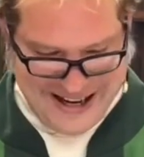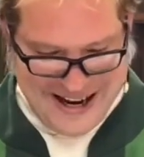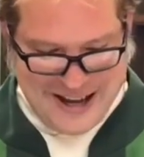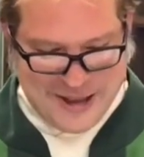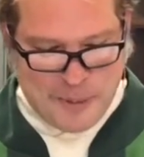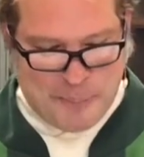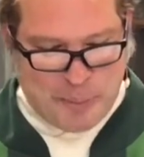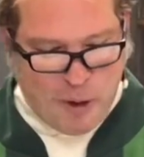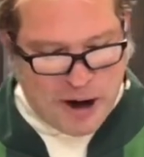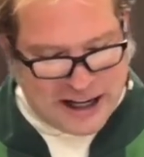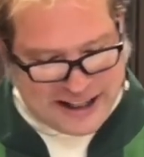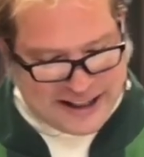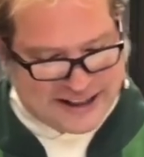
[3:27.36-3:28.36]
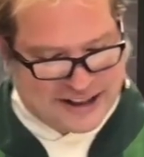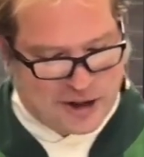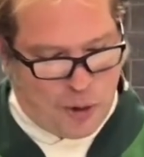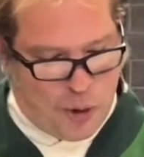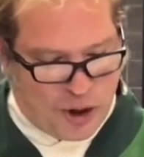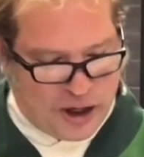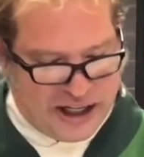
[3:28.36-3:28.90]
The point of the
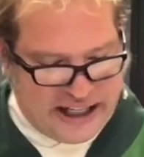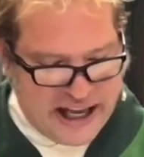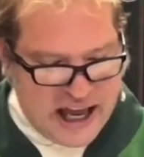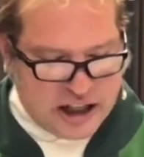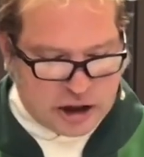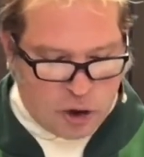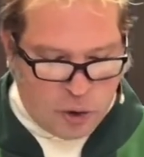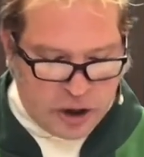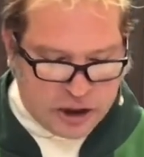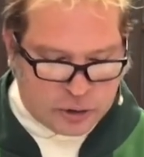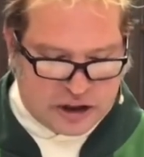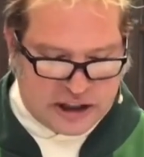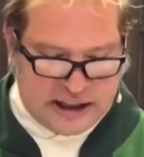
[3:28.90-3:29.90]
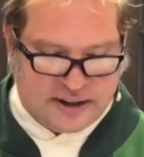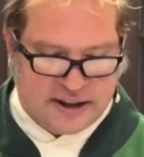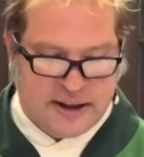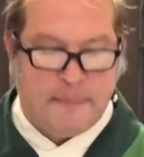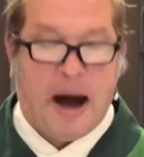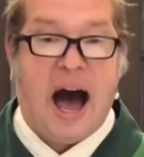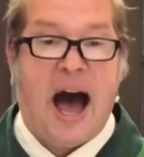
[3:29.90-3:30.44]
story, loyalty to the
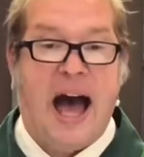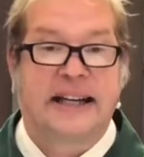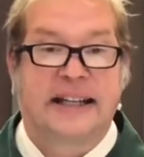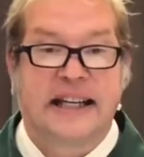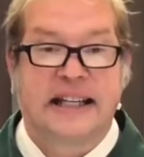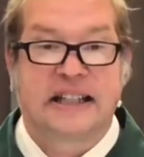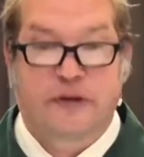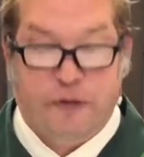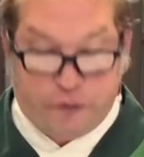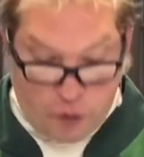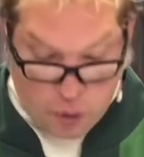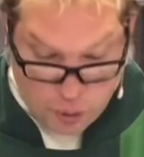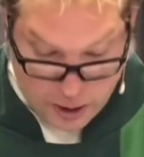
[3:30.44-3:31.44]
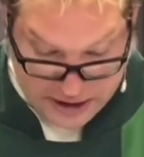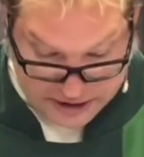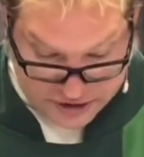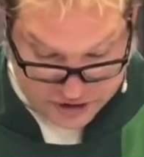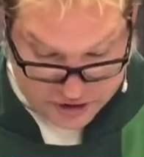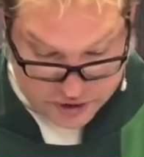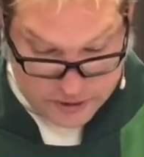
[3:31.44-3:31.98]
mind is
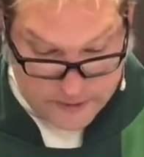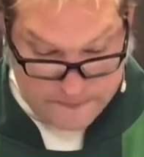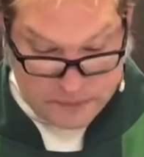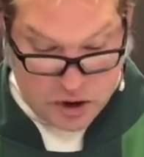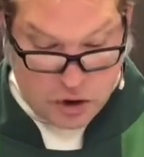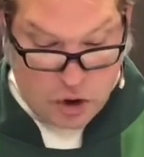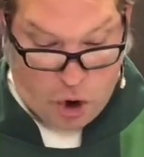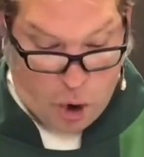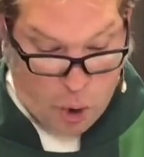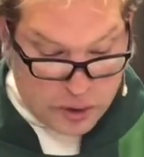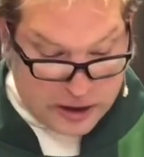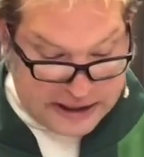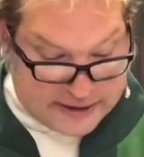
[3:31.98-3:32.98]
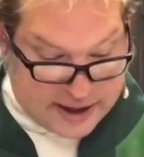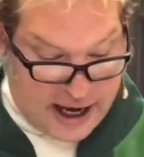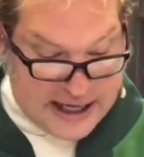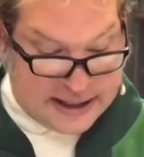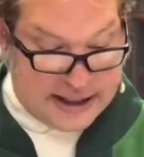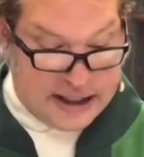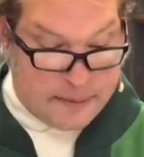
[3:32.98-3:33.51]
foolish. Holding
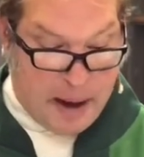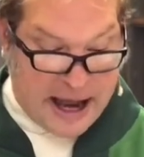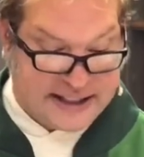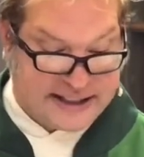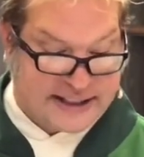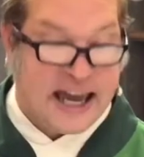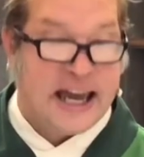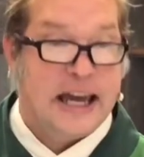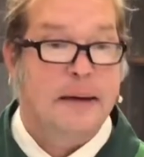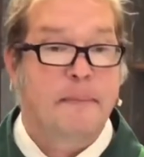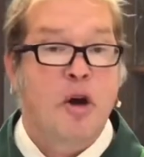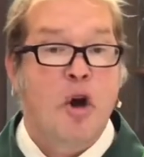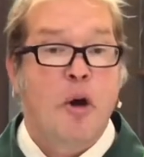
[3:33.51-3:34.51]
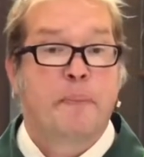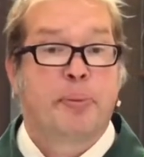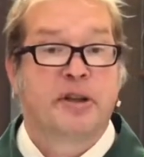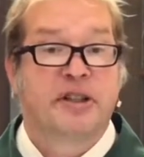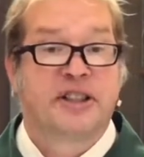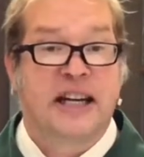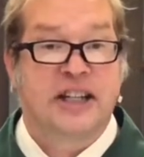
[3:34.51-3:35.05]
tightly to my same
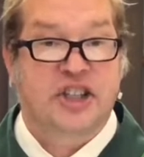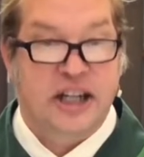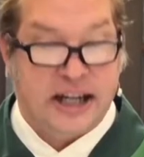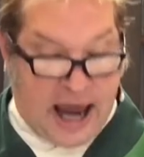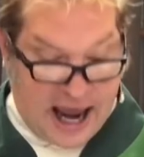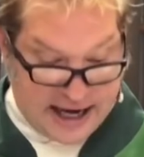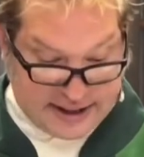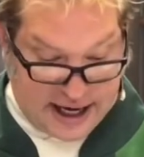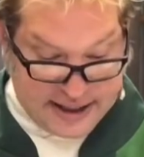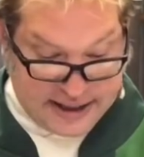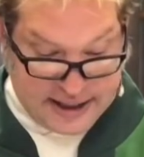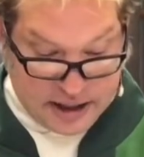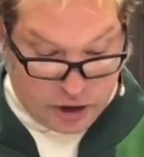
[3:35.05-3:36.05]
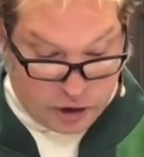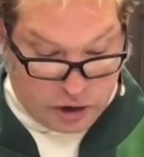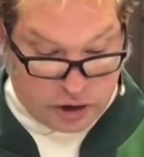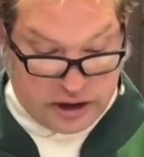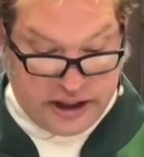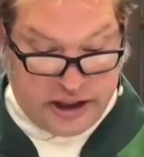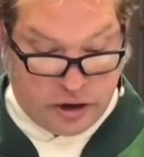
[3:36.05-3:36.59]
position as I did
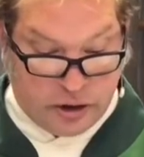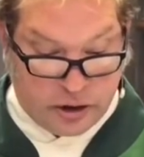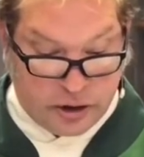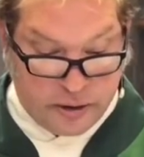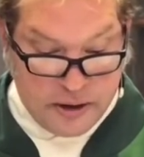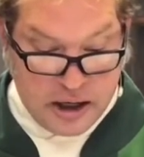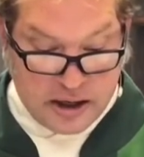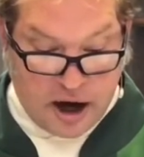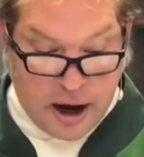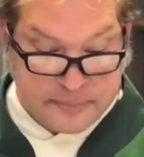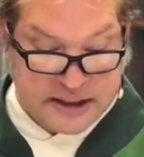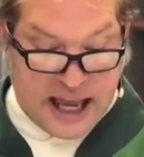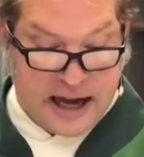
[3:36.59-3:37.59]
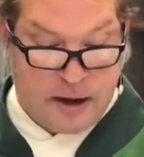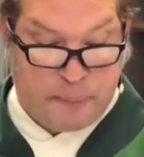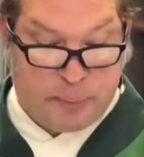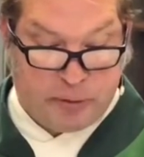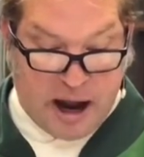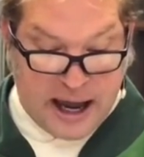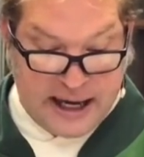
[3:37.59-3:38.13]
earlier comes at a
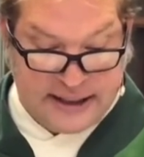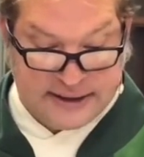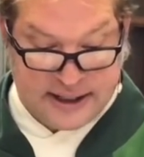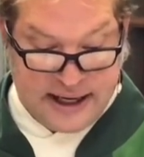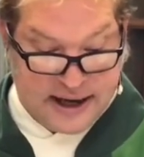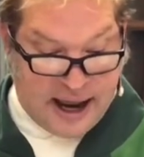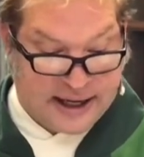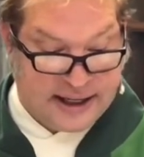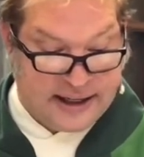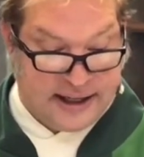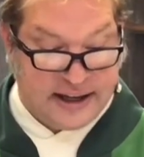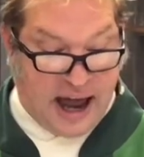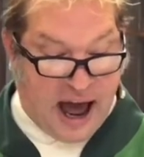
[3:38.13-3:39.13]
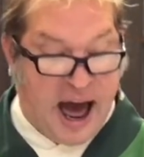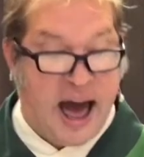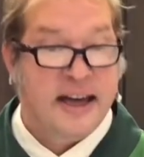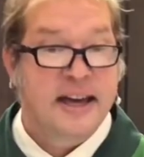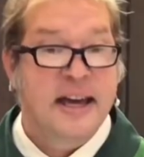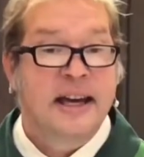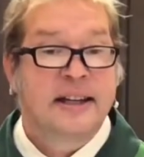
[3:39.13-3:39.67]
price, and I can deny
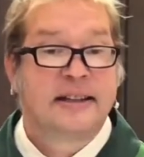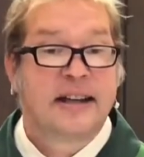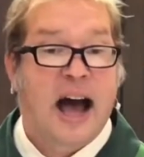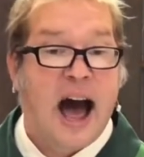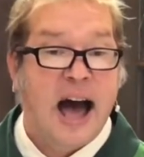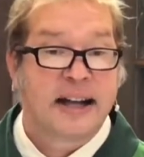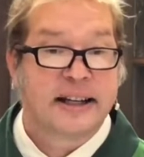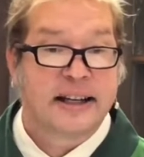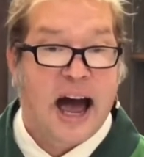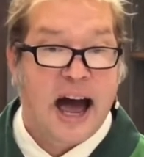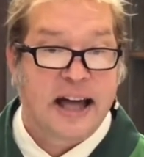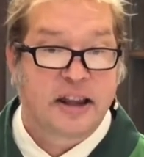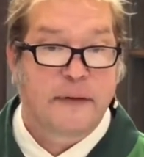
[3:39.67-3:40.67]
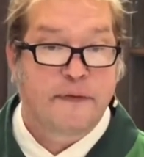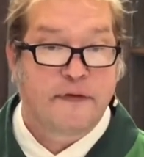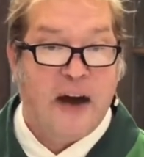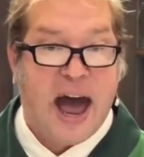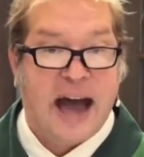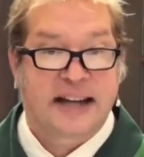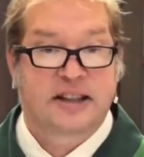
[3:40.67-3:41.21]
the
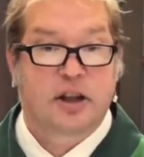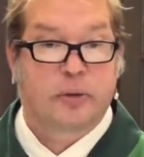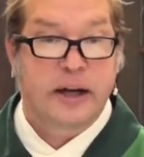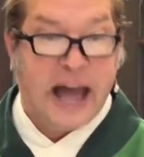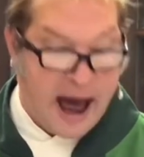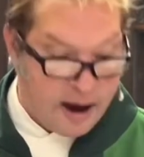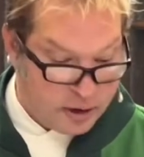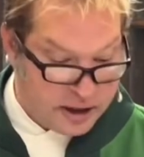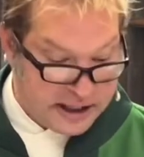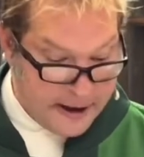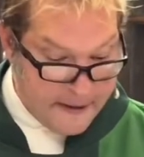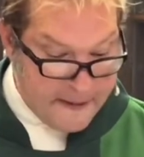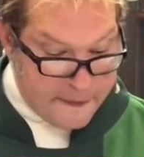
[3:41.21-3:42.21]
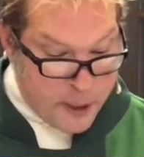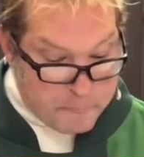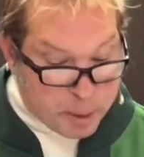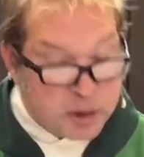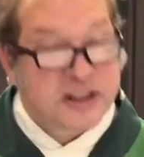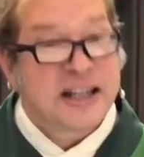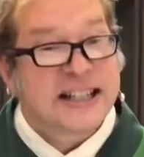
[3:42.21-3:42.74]
facts, the reality, the
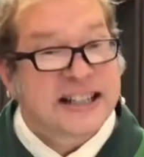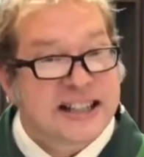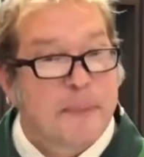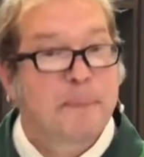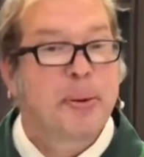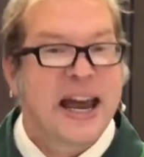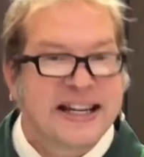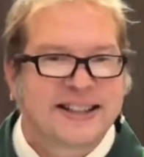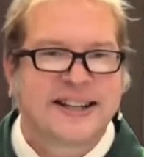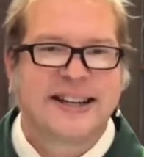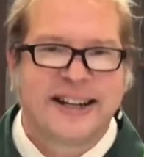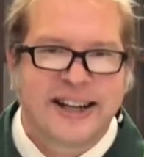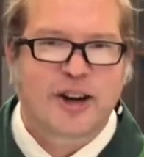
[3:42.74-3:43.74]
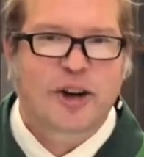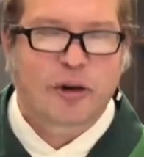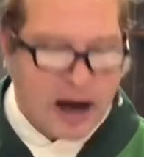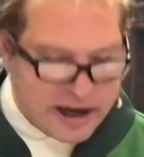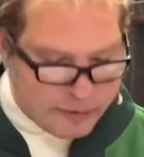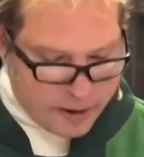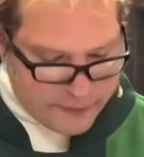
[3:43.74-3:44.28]
participation in the
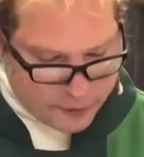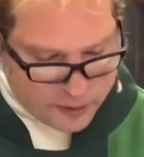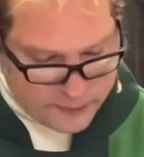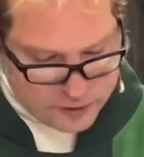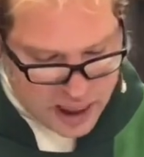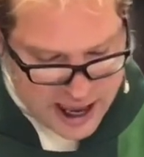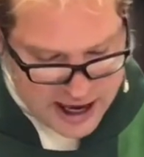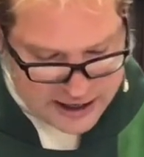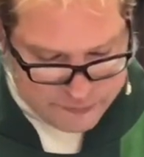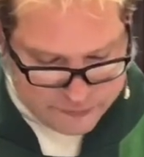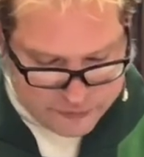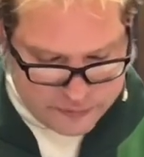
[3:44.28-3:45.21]
great river of life.